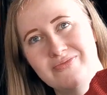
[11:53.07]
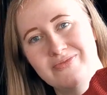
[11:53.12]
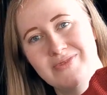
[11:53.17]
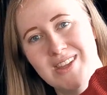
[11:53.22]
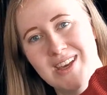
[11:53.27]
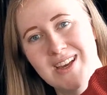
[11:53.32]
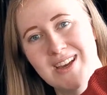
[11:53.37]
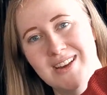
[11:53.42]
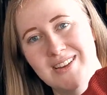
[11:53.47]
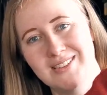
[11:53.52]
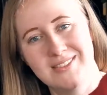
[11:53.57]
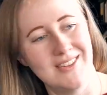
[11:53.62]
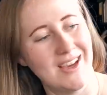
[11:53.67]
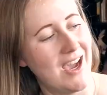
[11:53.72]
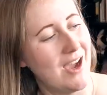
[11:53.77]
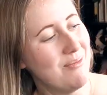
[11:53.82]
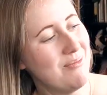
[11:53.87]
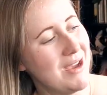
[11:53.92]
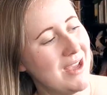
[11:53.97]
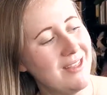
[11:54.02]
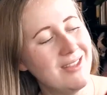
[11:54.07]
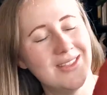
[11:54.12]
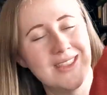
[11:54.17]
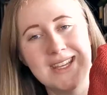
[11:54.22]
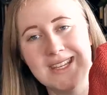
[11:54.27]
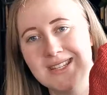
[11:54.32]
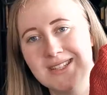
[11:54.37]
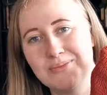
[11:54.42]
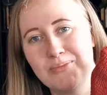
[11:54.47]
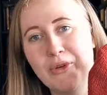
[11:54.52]
Yeah, I made
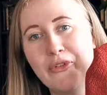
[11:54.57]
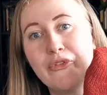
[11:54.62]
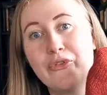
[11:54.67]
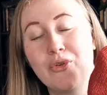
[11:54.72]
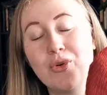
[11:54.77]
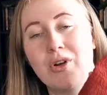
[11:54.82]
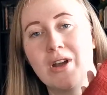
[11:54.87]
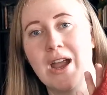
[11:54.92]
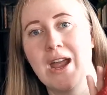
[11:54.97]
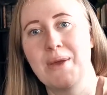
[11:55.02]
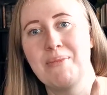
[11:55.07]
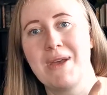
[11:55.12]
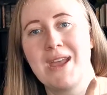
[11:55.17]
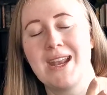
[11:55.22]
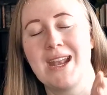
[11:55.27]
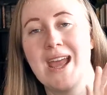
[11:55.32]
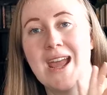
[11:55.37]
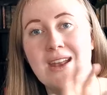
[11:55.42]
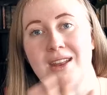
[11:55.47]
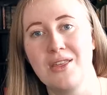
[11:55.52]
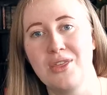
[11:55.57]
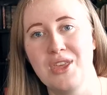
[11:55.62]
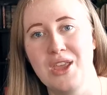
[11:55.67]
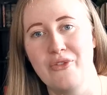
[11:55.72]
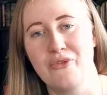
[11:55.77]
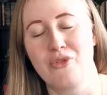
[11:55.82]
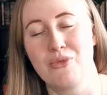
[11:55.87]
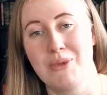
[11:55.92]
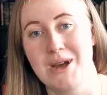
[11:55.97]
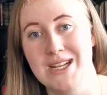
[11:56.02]
this before I made
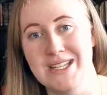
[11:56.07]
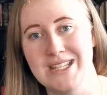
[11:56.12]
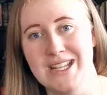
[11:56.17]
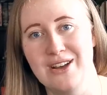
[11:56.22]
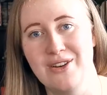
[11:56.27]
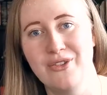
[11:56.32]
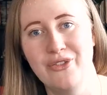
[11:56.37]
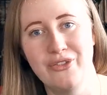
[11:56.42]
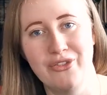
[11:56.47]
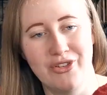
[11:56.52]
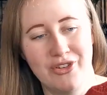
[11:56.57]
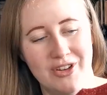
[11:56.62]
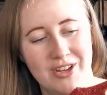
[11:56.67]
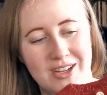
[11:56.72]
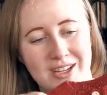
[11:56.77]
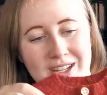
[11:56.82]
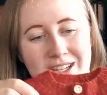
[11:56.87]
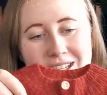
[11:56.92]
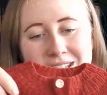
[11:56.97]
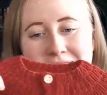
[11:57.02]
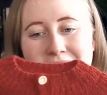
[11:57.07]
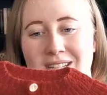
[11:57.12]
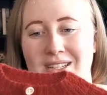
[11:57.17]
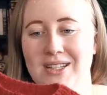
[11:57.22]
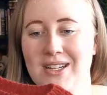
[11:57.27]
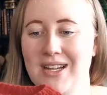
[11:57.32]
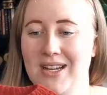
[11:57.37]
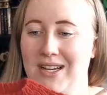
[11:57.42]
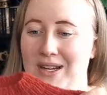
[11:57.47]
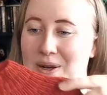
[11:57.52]
anything for myself.
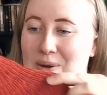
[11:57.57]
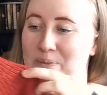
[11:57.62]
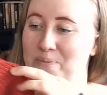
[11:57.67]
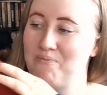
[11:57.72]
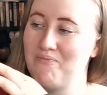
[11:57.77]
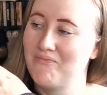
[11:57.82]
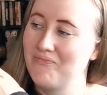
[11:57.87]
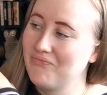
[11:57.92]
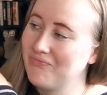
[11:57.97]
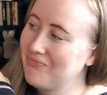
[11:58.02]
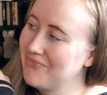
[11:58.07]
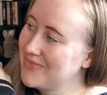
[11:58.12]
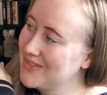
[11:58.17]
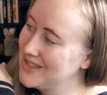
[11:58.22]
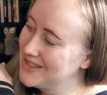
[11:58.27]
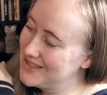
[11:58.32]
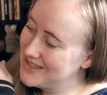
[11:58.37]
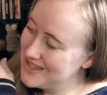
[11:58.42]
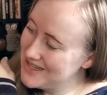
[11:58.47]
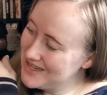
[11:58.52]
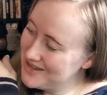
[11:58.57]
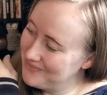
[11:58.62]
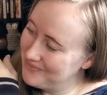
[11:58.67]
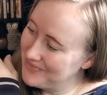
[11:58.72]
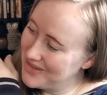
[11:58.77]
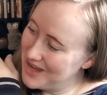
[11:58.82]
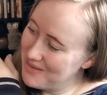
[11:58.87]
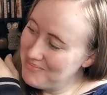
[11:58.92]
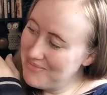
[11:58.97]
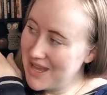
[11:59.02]
So yeah,
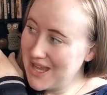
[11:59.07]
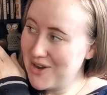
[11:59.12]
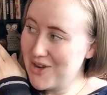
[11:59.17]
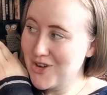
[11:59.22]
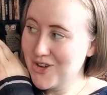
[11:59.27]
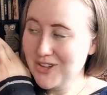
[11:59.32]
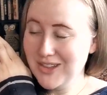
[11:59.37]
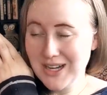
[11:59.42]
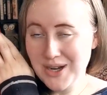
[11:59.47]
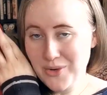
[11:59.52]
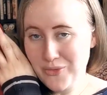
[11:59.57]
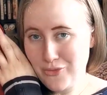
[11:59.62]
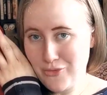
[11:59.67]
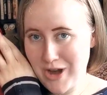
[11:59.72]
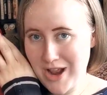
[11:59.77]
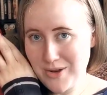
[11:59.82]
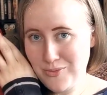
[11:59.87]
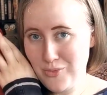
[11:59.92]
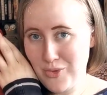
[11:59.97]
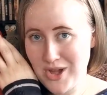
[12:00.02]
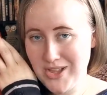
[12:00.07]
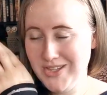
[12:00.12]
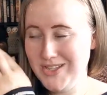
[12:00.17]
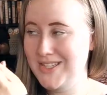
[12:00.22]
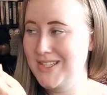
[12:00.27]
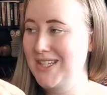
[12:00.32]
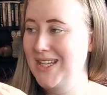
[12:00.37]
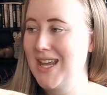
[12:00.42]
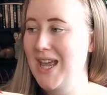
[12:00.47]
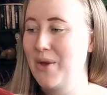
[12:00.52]
I made her a little red
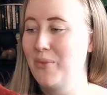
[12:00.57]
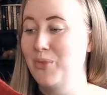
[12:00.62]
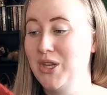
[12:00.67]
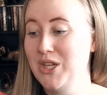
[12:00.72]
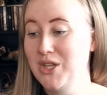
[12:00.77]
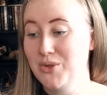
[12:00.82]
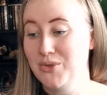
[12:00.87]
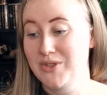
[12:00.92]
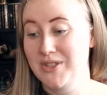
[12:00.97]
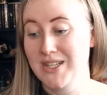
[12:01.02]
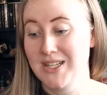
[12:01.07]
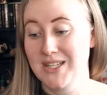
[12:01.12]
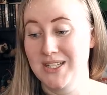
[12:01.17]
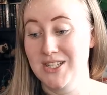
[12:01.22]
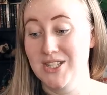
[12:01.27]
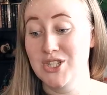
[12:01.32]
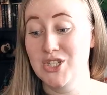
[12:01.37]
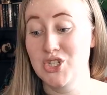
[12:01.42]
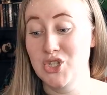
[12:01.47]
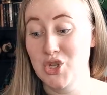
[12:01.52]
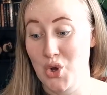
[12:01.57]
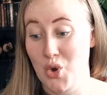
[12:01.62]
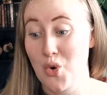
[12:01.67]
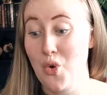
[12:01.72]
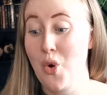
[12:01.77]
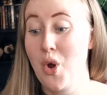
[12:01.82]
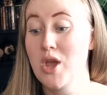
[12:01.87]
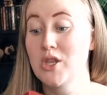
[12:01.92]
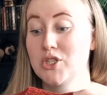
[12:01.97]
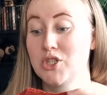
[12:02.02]
onesie we used it
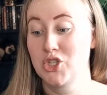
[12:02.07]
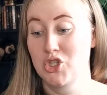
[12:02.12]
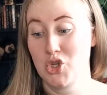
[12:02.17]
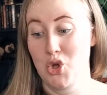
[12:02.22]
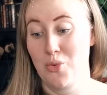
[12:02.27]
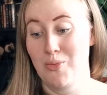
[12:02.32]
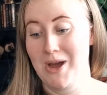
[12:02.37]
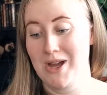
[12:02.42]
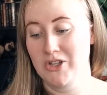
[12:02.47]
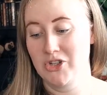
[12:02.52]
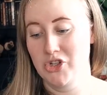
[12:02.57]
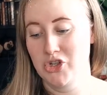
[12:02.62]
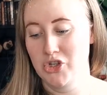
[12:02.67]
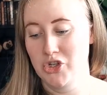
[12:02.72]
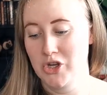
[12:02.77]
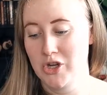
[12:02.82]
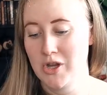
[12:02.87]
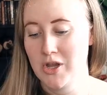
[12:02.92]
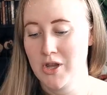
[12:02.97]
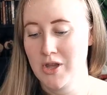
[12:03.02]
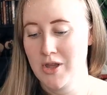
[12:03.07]
so much.